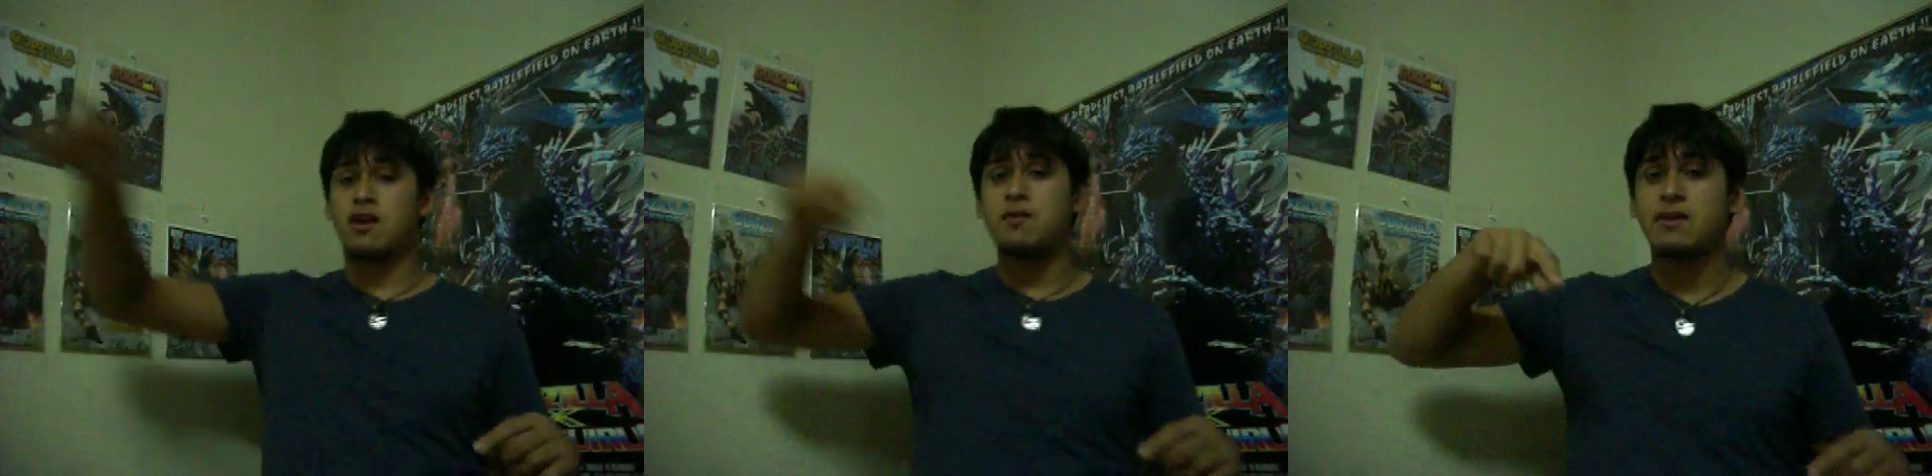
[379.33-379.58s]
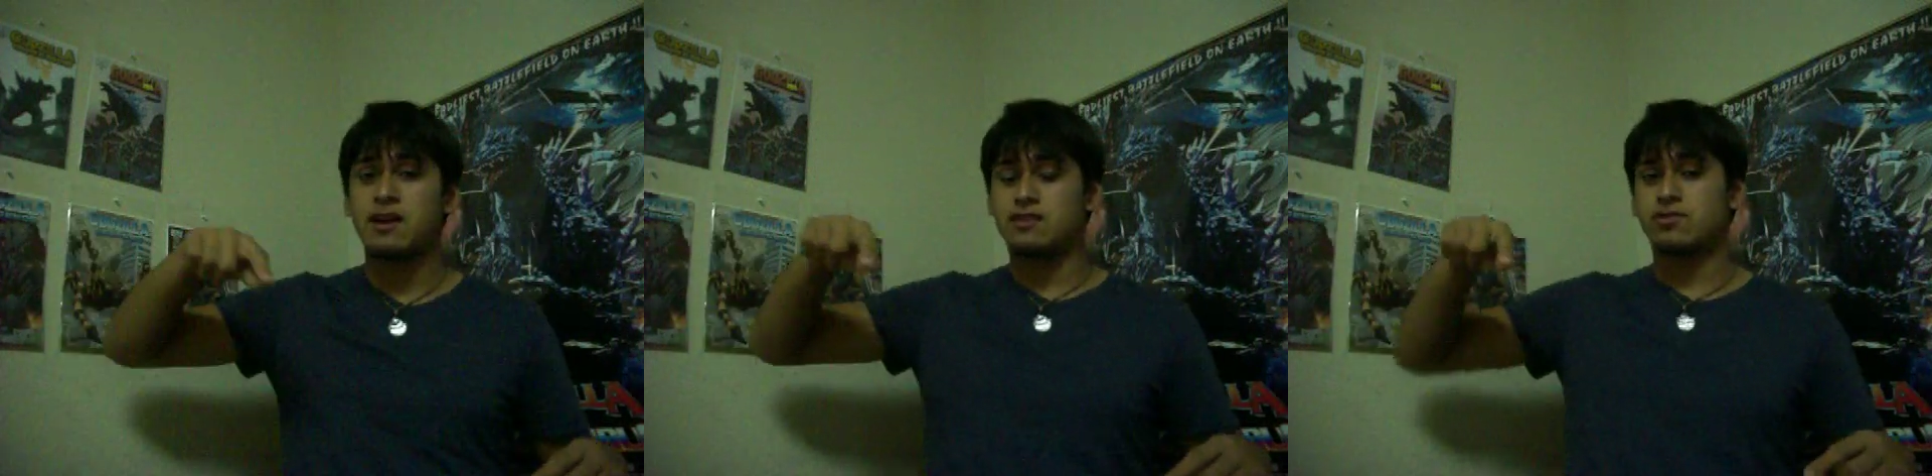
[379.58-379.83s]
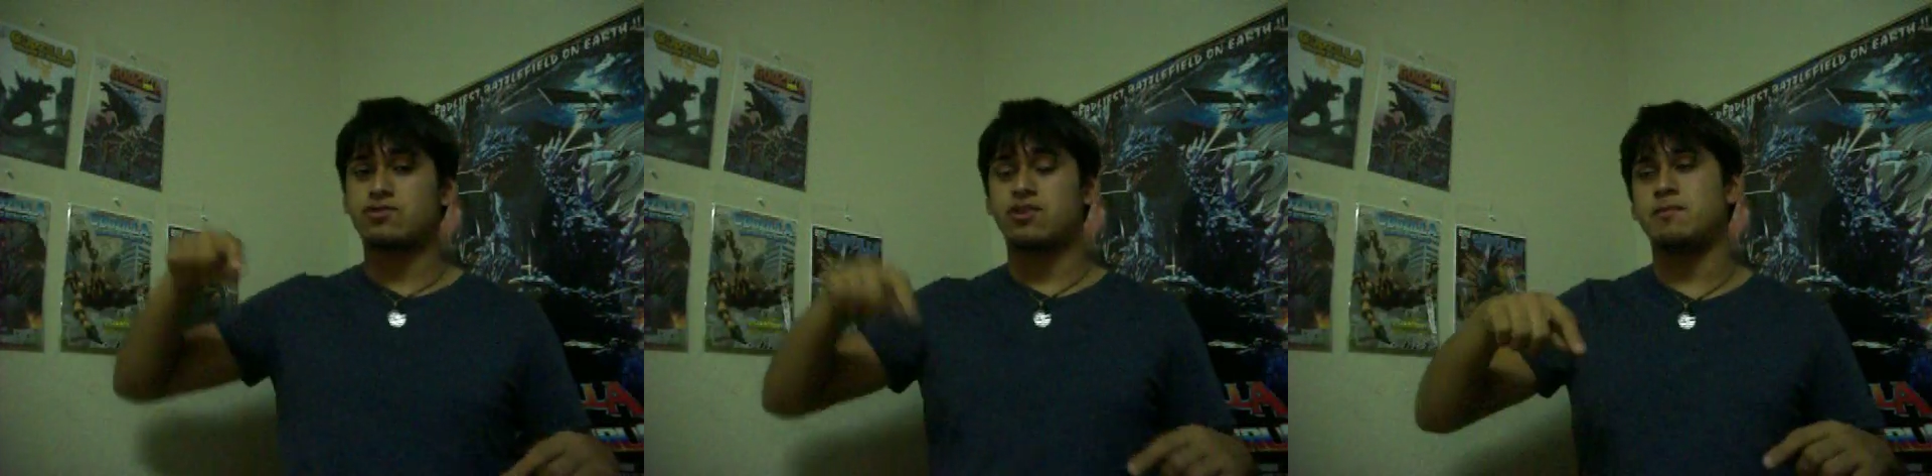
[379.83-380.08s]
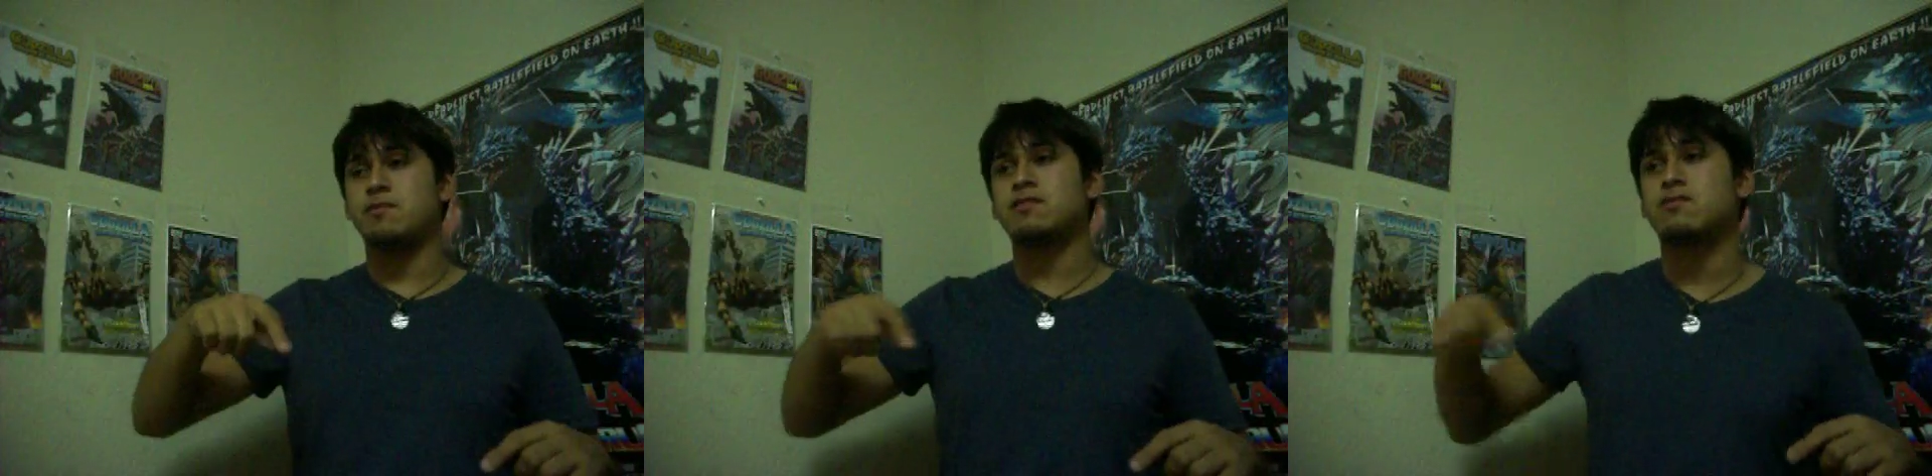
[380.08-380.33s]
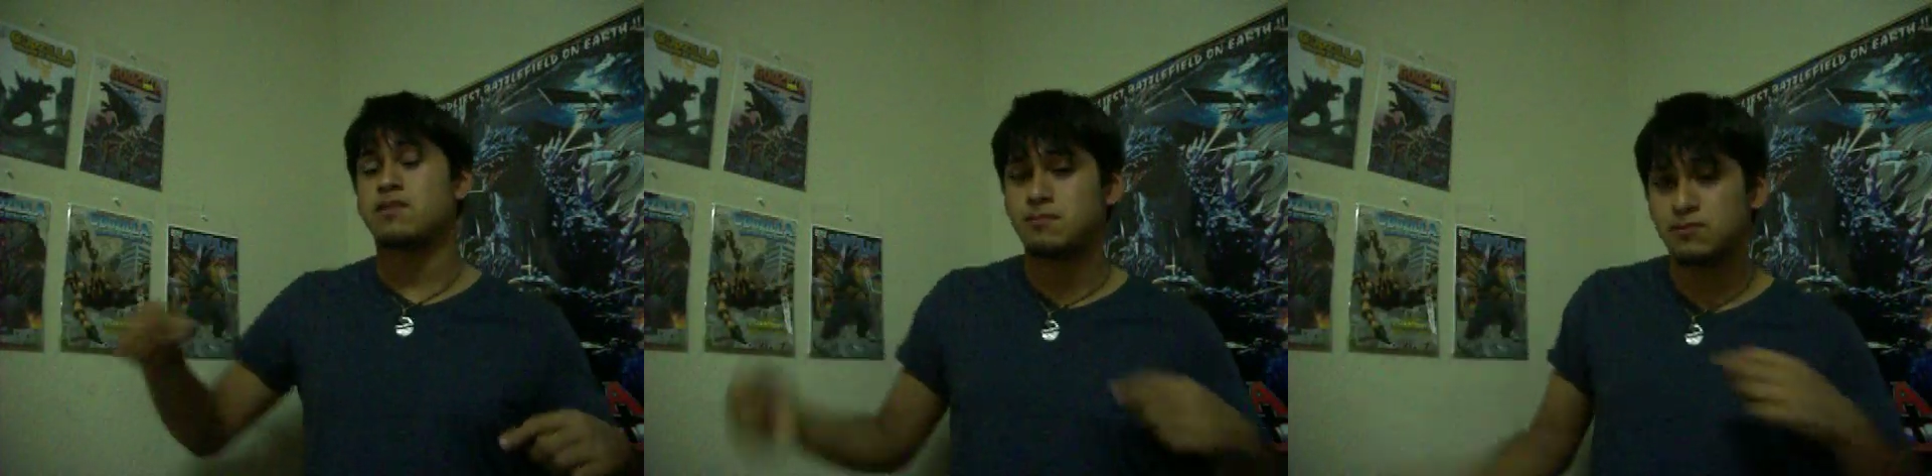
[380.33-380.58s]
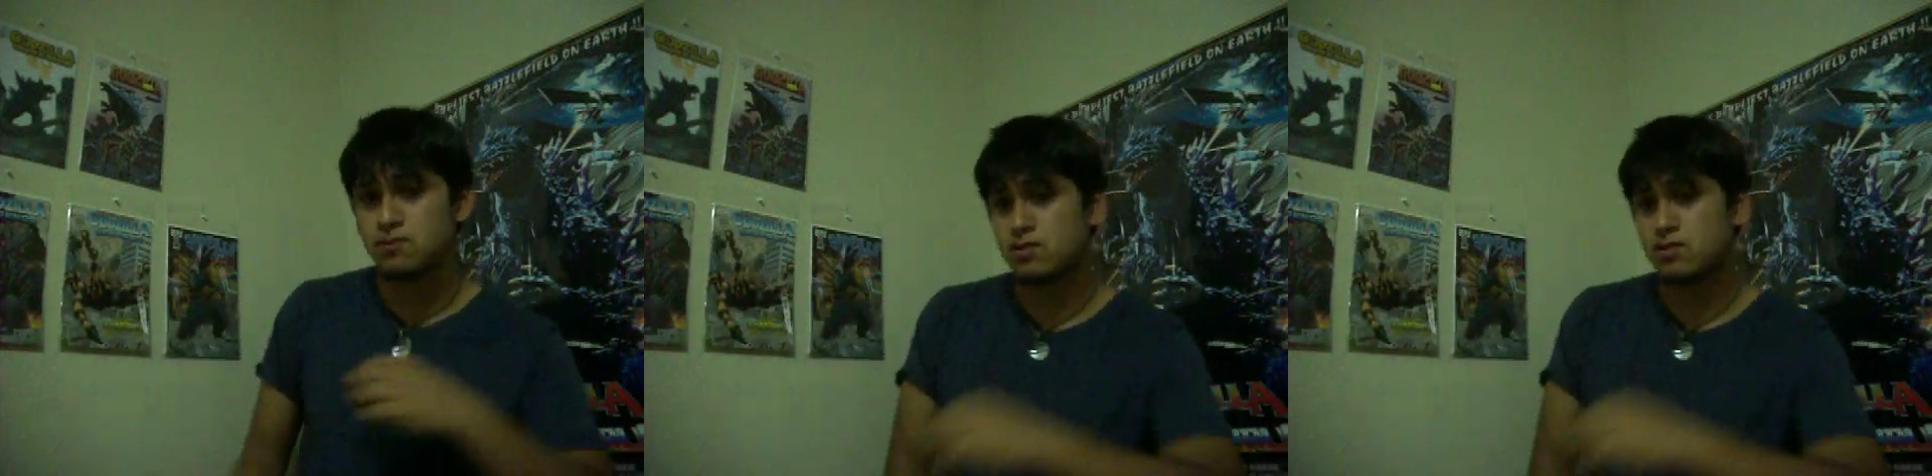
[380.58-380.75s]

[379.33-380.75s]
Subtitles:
coming as they're trying to mess with them, so the